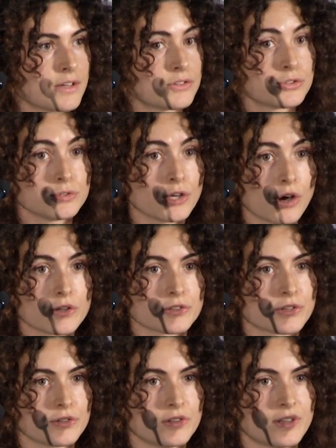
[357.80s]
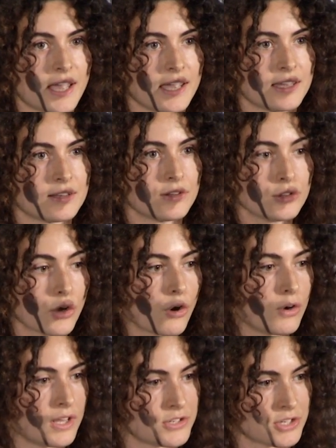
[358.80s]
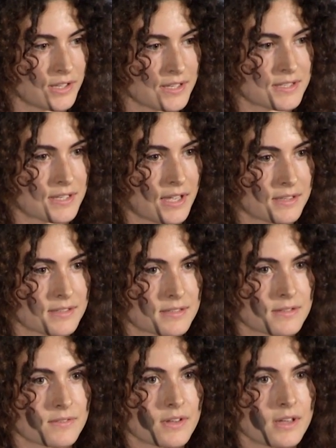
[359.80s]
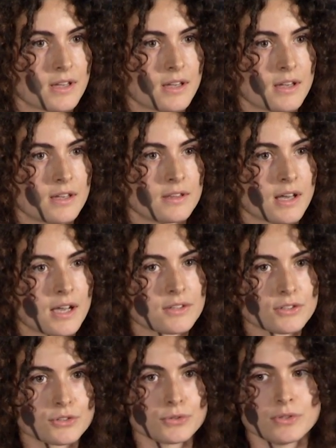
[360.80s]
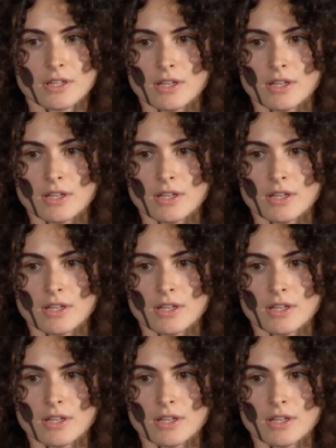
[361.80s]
do not contain knowledge in this sense. Neither do the